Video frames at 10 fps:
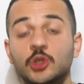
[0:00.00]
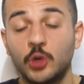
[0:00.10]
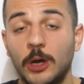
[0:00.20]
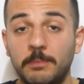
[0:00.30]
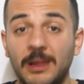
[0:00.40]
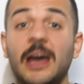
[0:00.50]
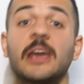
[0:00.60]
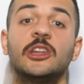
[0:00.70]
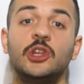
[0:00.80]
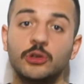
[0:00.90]
to apply
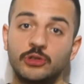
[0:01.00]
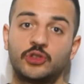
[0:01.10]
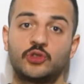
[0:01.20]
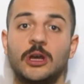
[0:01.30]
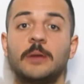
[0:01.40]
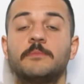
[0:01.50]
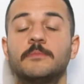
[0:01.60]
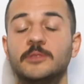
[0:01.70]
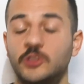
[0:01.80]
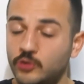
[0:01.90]
and use
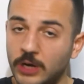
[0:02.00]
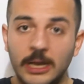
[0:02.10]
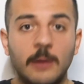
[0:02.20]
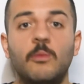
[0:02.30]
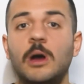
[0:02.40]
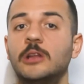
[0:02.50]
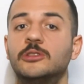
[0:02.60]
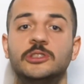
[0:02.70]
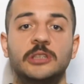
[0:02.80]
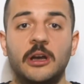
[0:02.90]
Stripe straight up while
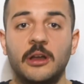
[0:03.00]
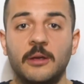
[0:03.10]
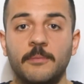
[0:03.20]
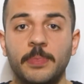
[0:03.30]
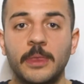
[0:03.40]
you're starting.